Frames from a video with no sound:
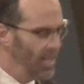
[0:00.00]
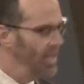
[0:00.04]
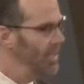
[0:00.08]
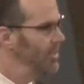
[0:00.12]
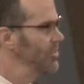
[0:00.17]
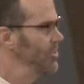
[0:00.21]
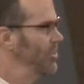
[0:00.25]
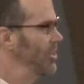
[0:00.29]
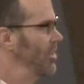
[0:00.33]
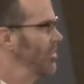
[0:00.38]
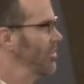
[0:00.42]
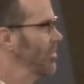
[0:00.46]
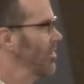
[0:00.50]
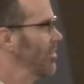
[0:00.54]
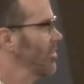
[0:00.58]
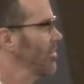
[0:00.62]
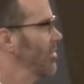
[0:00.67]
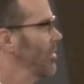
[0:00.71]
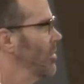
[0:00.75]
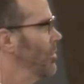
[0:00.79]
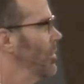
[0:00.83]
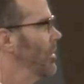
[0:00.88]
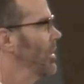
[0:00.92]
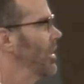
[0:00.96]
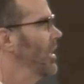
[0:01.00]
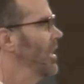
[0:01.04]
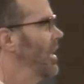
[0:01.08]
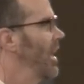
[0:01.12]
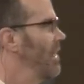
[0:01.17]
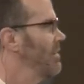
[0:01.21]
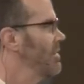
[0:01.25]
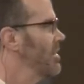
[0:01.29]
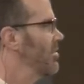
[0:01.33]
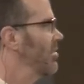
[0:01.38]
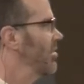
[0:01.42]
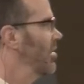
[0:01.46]
at Jesus. So we're going
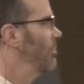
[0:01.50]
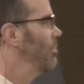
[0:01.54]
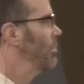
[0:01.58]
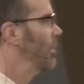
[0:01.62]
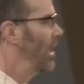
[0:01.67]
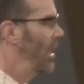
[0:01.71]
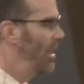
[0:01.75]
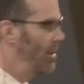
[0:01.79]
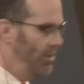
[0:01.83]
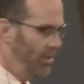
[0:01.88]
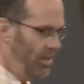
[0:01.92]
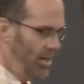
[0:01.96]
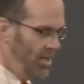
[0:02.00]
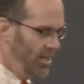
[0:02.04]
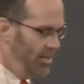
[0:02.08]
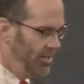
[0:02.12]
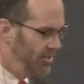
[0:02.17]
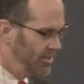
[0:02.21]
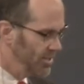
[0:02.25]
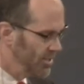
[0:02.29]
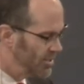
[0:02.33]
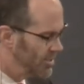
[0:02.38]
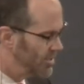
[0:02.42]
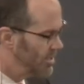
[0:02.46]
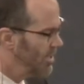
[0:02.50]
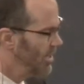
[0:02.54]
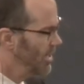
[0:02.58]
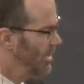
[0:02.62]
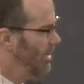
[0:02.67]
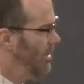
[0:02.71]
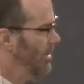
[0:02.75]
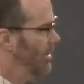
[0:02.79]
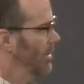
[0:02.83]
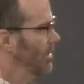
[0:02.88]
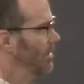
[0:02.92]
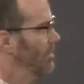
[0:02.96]
to have a simple outline, just
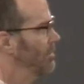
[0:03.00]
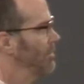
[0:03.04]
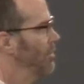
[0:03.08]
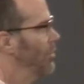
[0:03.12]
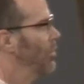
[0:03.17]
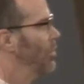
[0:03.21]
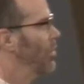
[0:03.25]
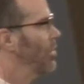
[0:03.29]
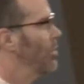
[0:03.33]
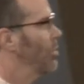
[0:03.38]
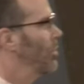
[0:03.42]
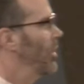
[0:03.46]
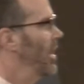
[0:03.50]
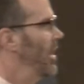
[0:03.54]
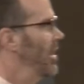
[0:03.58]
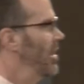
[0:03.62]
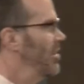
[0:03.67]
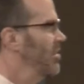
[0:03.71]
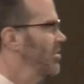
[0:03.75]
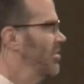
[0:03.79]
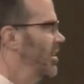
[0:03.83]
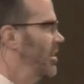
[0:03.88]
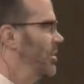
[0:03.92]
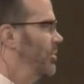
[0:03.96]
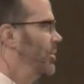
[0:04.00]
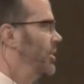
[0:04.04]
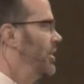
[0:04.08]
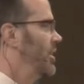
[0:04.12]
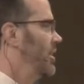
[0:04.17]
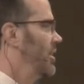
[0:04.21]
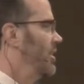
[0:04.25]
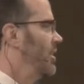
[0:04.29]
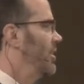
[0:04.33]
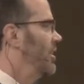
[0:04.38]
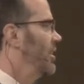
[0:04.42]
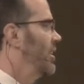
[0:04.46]
four ways that we're
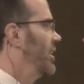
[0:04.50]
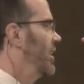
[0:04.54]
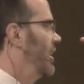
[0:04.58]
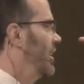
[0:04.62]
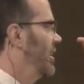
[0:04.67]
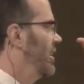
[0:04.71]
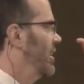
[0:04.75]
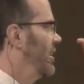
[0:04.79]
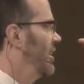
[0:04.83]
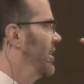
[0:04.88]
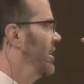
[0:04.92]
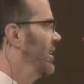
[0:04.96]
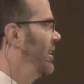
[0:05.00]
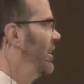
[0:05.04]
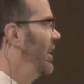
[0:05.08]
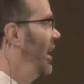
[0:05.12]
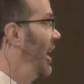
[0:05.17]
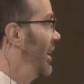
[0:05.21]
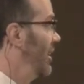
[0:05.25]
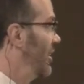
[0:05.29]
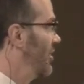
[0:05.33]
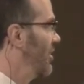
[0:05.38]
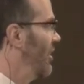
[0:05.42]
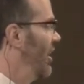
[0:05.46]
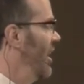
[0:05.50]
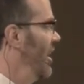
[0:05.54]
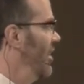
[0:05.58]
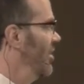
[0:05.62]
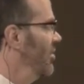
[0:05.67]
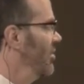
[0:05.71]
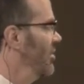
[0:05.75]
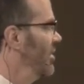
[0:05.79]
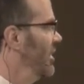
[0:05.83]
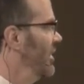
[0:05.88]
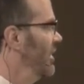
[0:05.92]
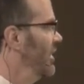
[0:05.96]
to look at
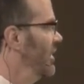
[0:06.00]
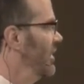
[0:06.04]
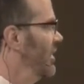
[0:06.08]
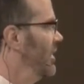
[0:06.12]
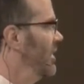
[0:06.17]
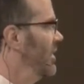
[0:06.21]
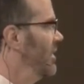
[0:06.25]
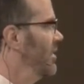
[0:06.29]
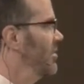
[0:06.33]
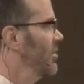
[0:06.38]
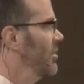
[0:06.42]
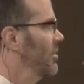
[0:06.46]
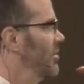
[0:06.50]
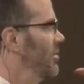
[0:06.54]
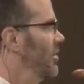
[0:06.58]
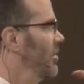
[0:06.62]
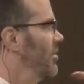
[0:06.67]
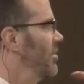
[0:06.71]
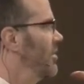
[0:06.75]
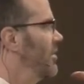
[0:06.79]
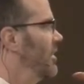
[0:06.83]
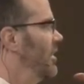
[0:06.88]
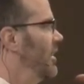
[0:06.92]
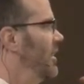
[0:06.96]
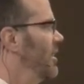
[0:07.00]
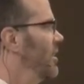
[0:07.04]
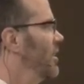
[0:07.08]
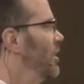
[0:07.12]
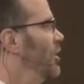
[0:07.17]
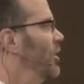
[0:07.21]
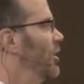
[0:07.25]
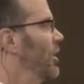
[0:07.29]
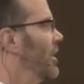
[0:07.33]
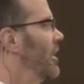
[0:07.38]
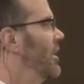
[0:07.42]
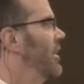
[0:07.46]
Christ. So just
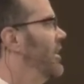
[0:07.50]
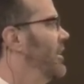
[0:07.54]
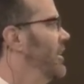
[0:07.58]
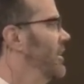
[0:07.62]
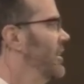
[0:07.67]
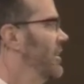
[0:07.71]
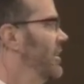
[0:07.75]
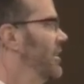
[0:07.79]
look